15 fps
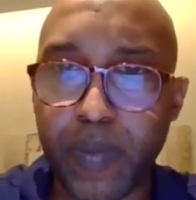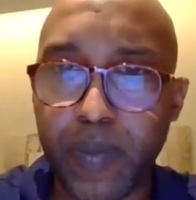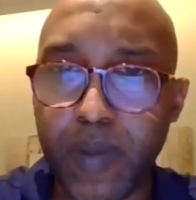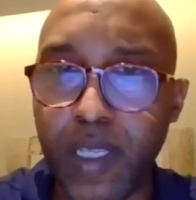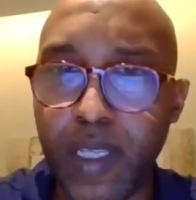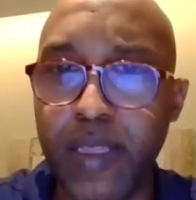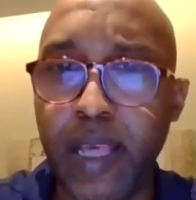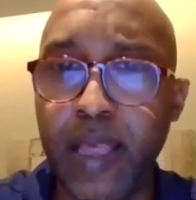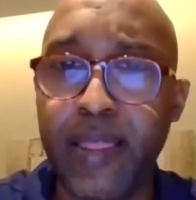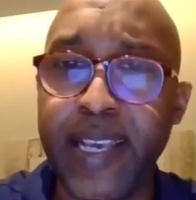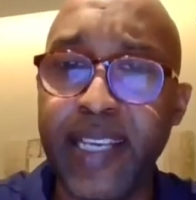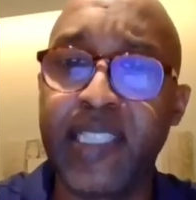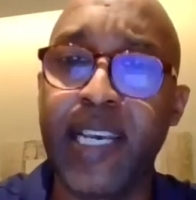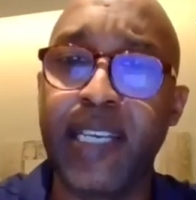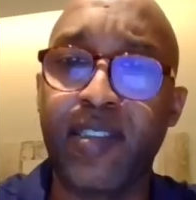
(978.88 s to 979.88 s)
Then
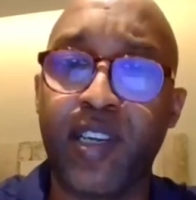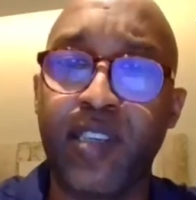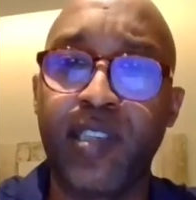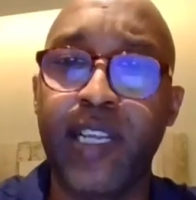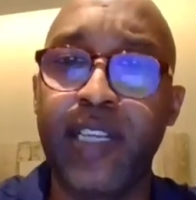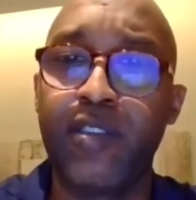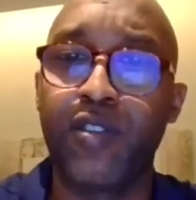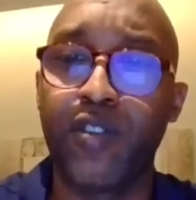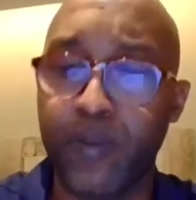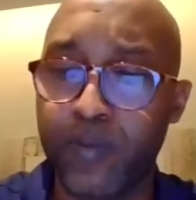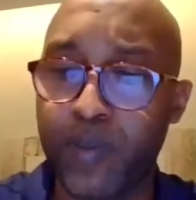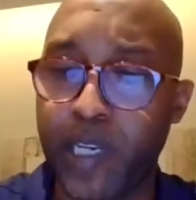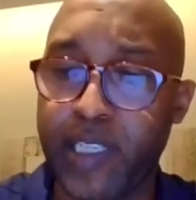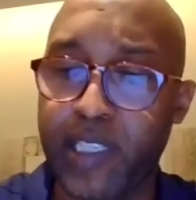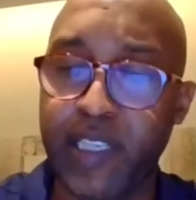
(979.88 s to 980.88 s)
things get translated to
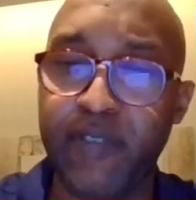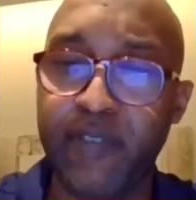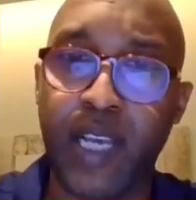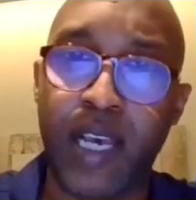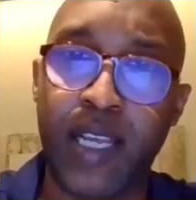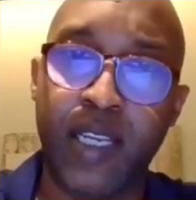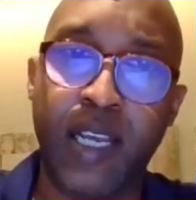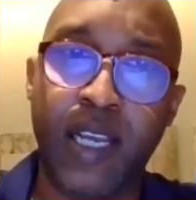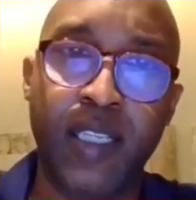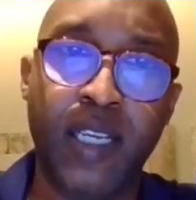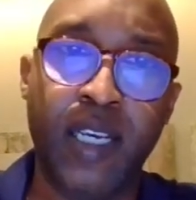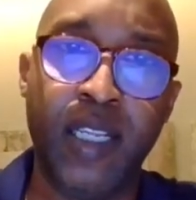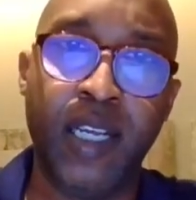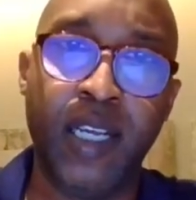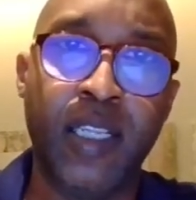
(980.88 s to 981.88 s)
objectives and
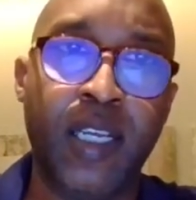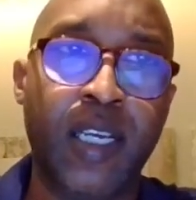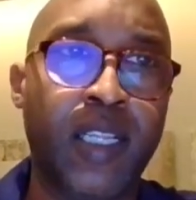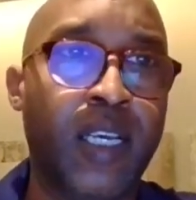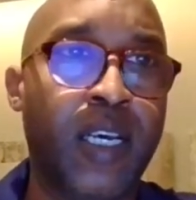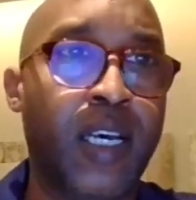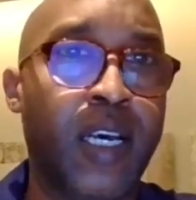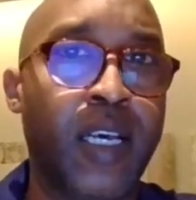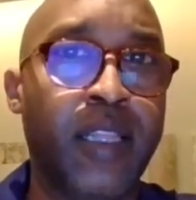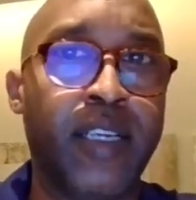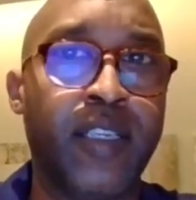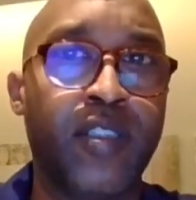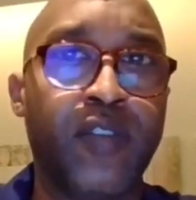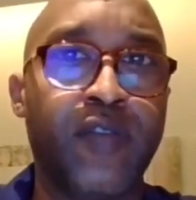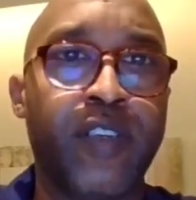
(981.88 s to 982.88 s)
the
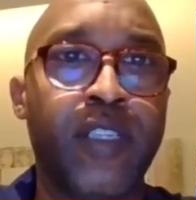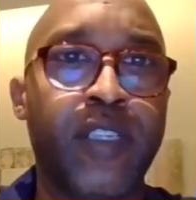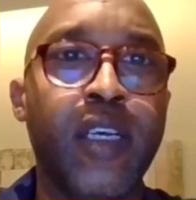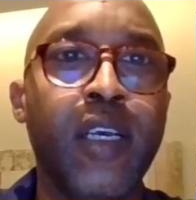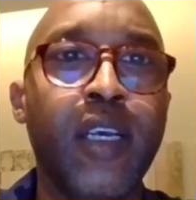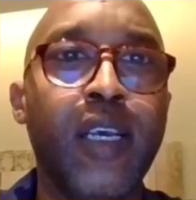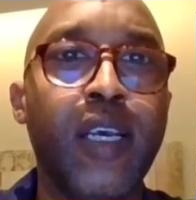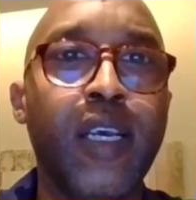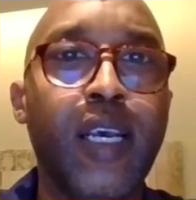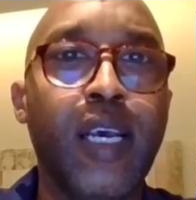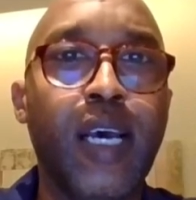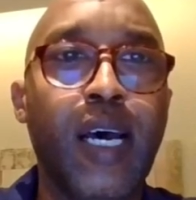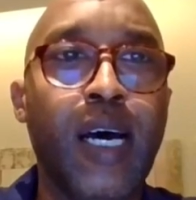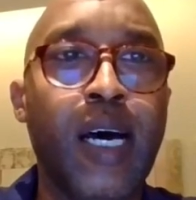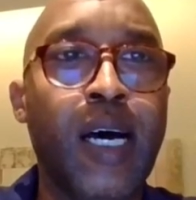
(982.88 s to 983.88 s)
rest of it.
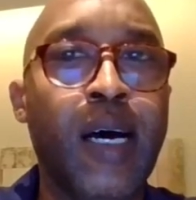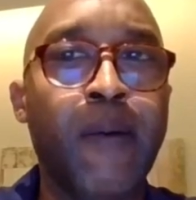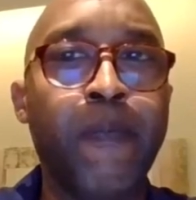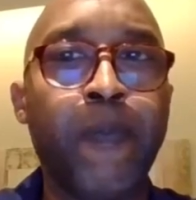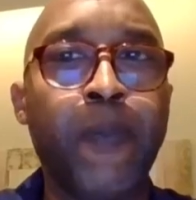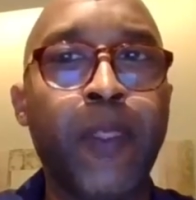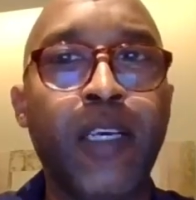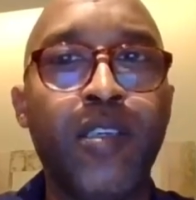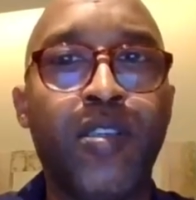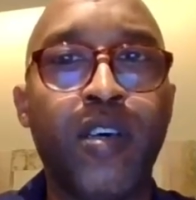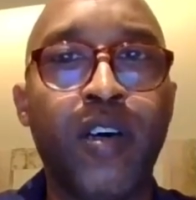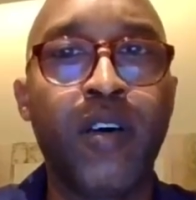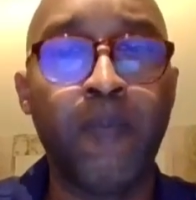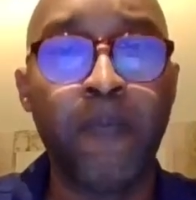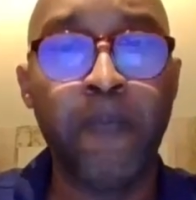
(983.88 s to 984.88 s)
Uh,
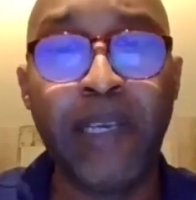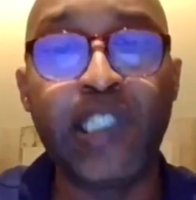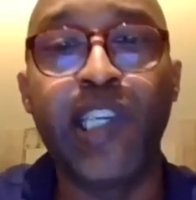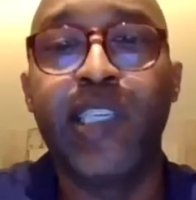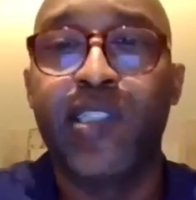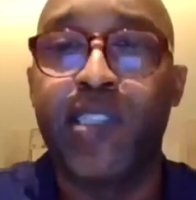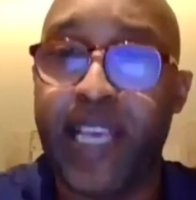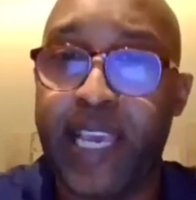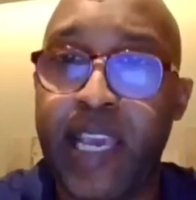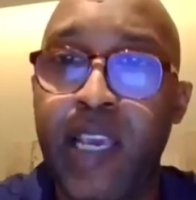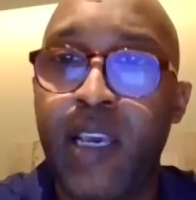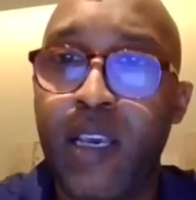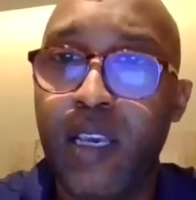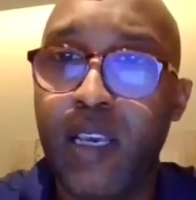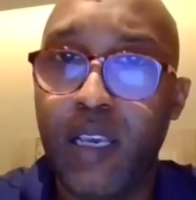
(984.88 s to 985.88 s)
so mission is the key.